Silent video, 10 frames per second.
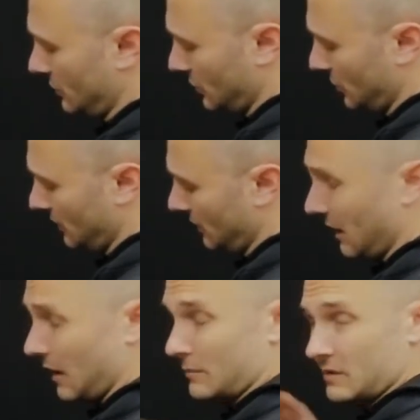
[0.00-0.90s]
2 on the
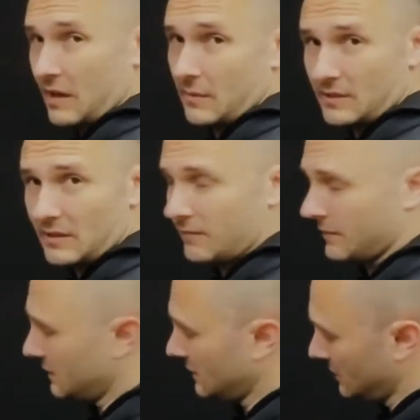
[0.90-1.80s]
arm, same as the
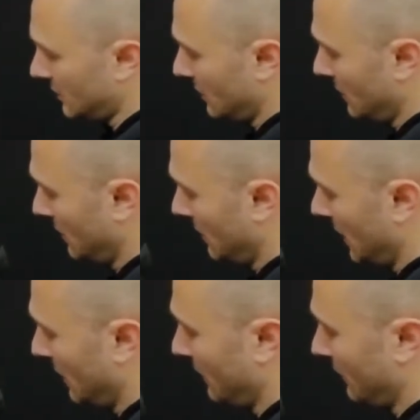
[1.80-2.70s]
Infinity 2.
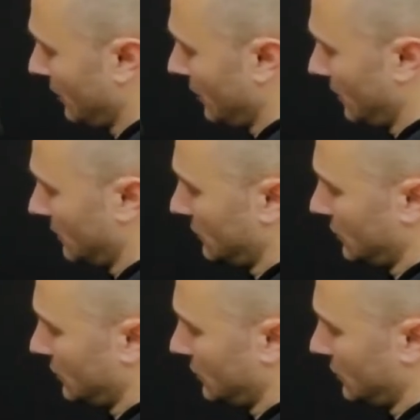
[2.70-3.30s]
And we've got